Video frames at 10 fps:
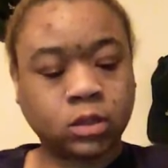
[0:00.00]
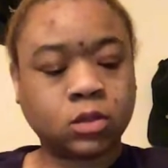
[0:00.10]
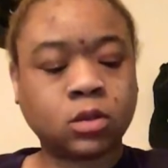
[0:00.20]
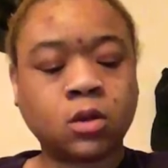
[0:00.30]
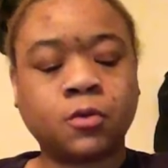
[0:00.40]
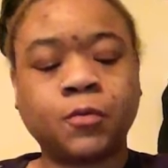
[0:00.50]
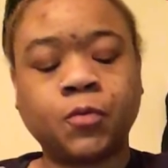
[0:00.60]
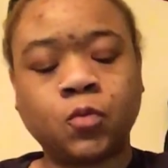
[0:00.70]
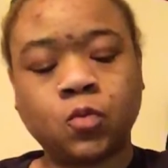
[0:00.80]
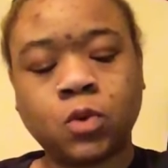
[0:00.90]
So
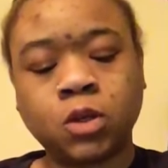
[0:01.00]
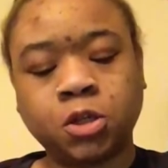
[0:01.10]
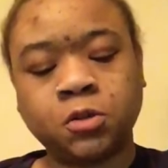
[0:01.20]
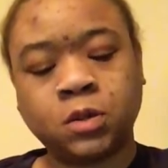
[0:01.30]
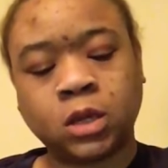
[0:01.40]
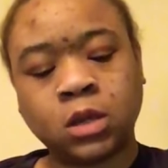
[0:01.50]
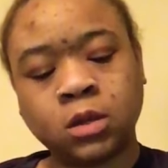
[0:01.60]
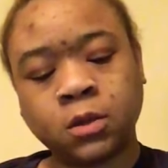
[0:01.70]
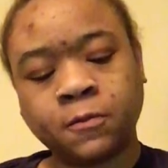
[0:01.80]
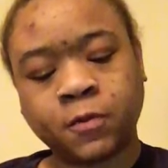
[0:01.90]
once you
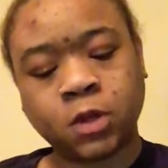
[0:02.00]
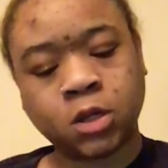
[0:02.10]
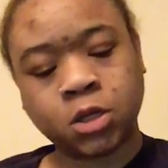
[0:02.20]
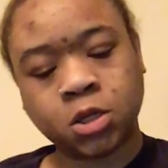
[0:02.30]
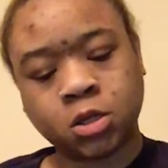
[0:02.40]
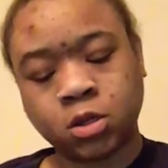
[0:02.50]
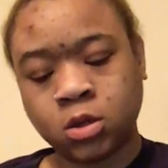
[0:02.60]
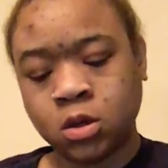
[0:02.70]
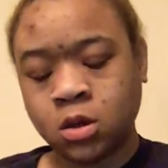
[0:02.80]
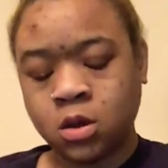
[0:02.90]
saline flush
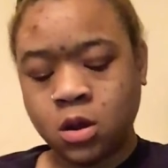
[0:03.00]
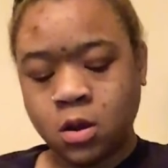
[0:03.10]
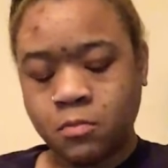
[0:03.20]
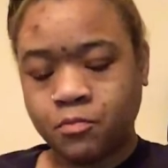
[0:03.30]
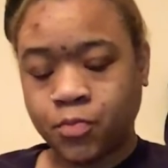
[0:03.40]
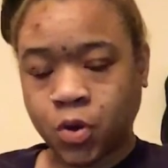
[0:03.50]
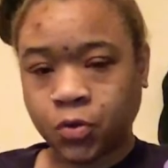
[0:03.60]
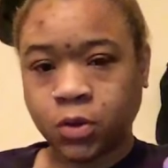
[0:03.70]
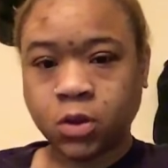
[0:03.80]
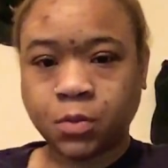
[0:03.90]

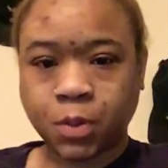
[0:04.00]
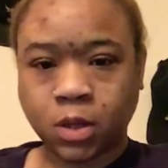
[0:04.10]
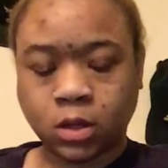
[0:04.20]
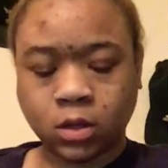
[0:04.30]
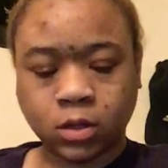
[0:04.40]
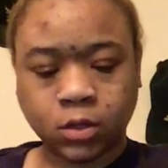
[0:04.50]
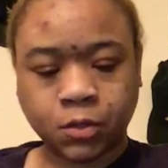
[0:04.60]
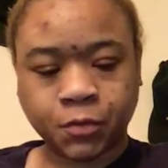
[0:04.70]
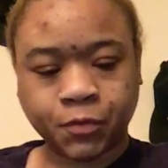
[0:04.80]
both of the PICs,